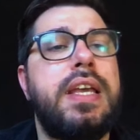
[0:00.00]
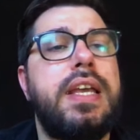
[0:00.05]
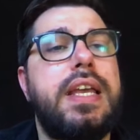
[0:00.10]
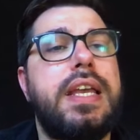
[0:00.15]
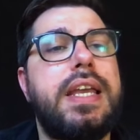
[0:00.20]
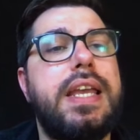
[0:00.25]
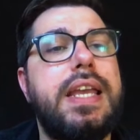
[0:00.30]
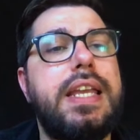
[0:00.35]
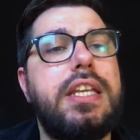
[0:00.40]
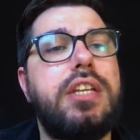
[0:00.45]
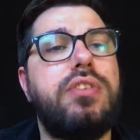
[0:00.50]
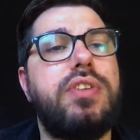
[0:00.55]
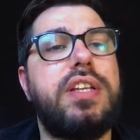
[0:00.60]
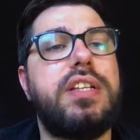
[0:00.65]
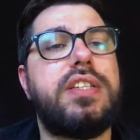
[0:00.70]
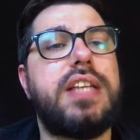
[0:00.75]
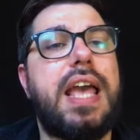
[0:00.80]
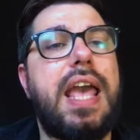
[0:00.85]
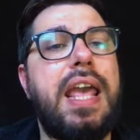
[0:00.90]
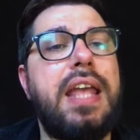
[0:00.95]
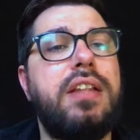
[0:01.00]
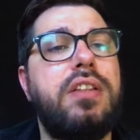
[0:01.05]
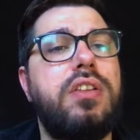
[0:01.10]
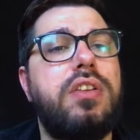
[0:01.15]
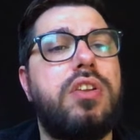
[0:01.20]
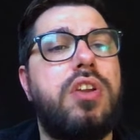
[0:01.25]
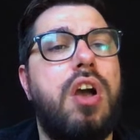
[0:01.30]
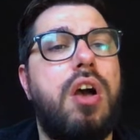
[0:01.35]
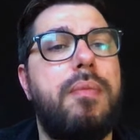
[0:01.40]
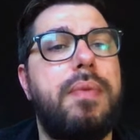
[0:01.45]
Here you need to end the
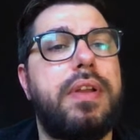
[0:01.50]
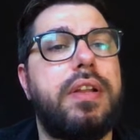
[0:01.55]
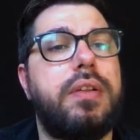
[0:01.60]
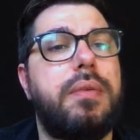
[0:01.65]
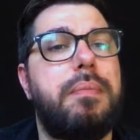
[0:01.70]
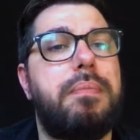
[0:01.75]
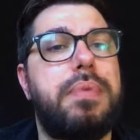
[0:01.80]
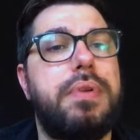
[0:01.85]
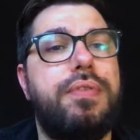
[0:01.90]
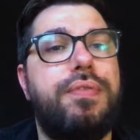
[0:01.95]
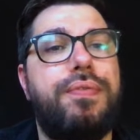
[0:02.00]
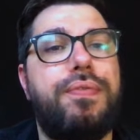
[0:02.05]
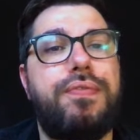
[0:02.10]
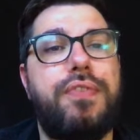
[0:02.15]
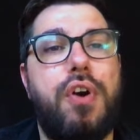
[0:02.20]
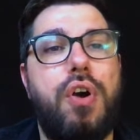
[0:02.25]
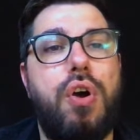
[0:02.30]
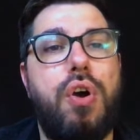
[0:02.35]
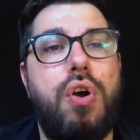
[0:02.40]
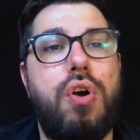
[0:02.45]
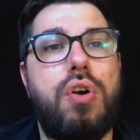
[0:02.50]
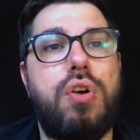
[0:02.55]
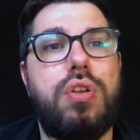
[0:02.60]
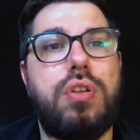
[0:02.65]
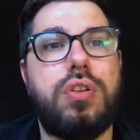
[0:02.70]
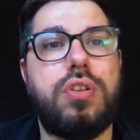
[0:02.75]
comment before